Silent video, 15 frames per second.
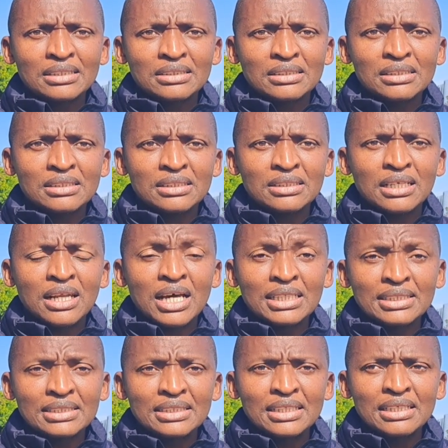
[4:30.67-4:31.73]
till
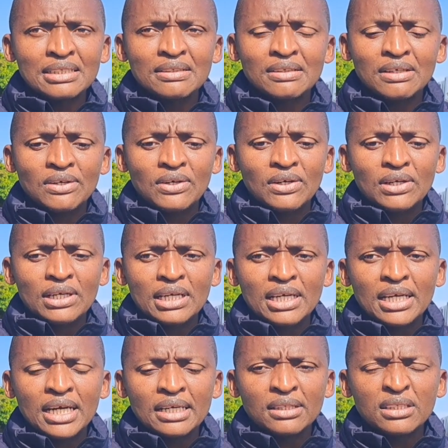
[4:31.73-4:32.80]
last year.
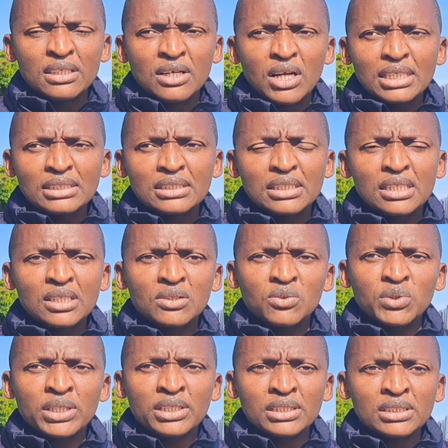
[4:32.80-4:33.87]
I think last year
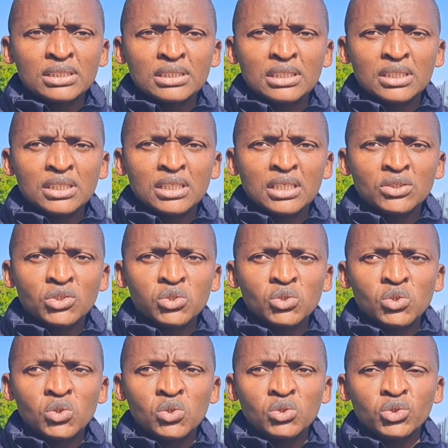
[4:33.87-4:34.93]
we reached
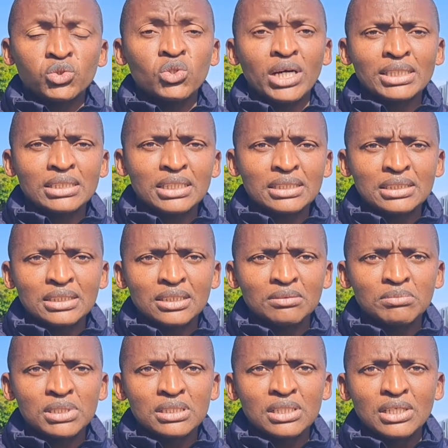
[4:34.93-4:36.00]
200
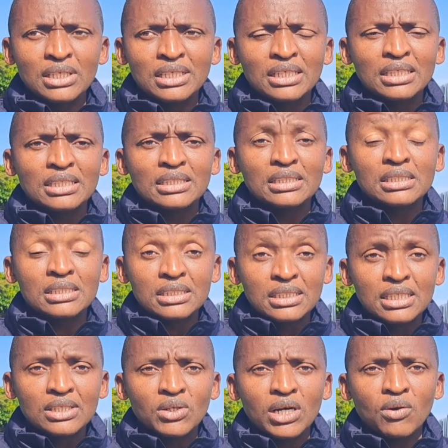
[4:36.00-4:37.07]
teams. This
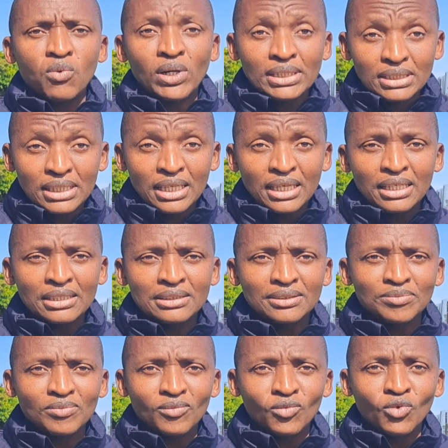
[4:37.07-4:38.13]
year, once again,
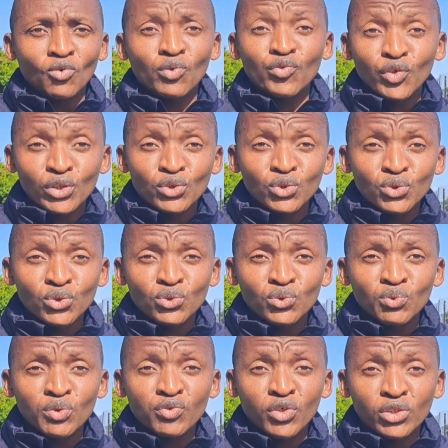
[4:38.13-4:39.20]
we've
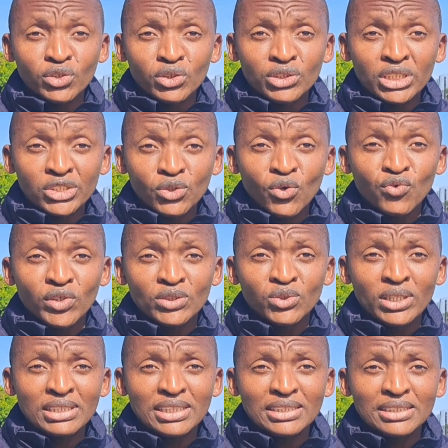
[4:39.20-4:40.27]
got just over
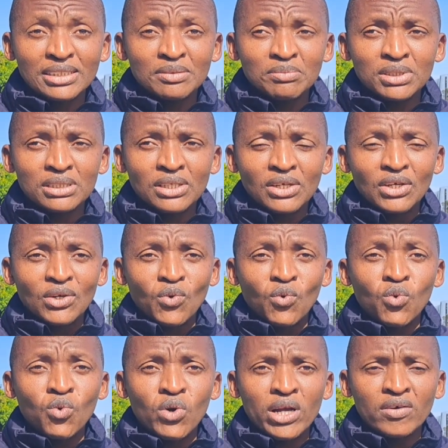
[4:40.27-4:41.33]
200 teams
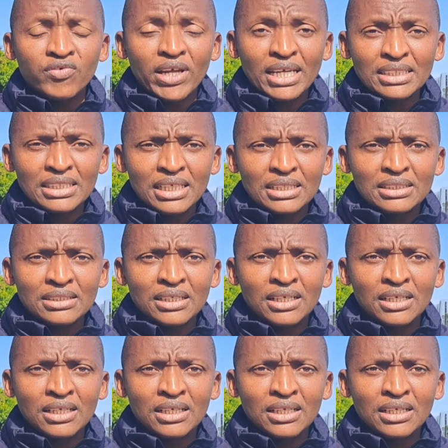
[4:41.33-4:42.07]
who have entered